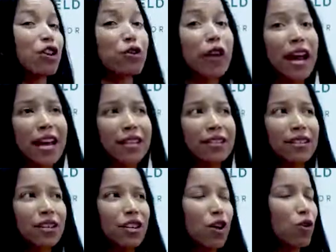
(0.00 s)
and Grand,
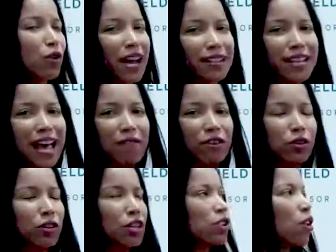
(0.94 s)
you know, Grand Avenue.
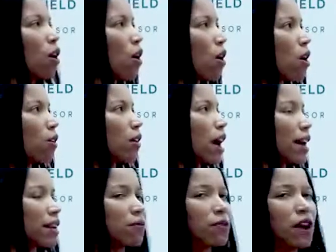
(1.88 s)
These are all
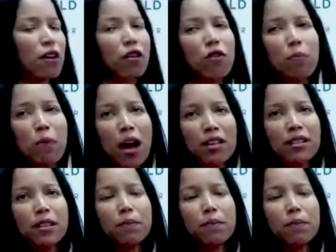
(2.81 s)
kind of very robust